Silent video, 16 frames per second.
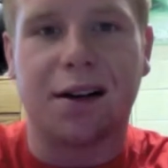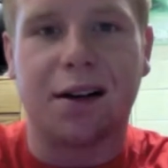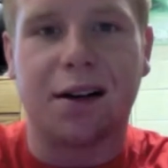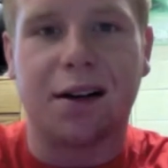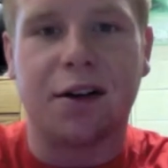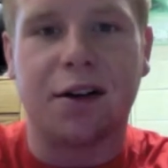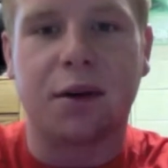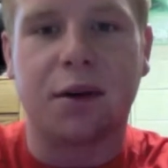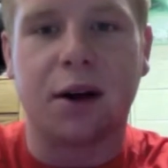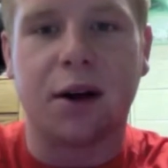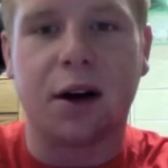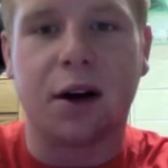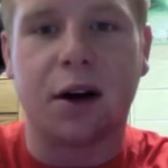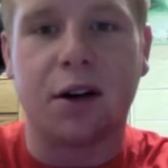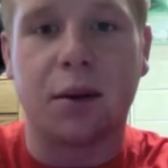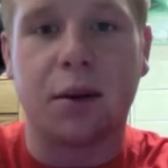This week
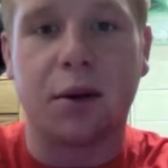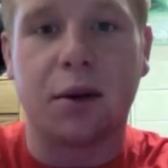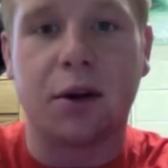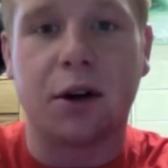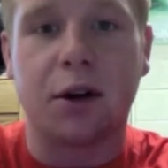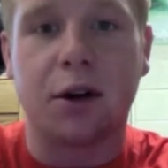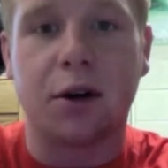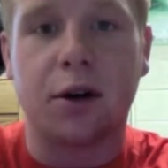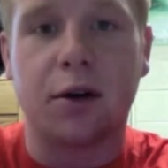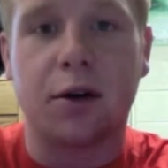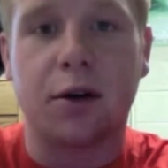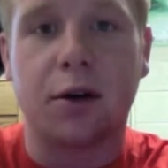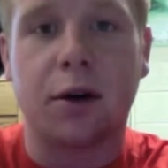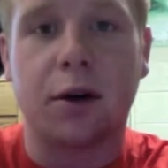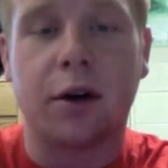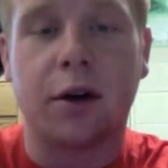I was able to go
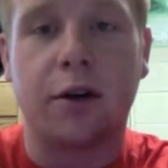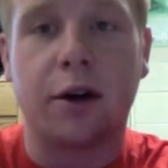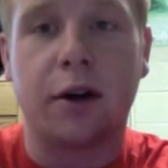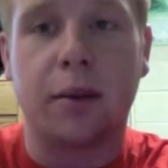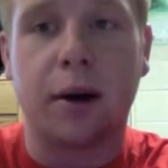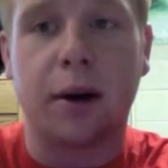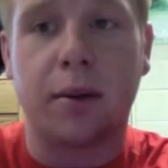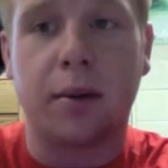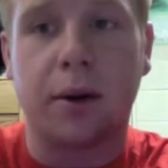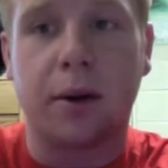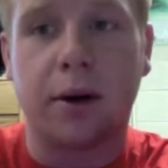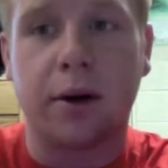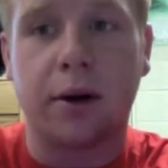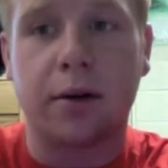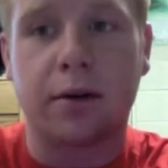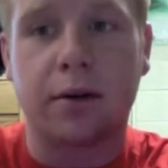to another nearby park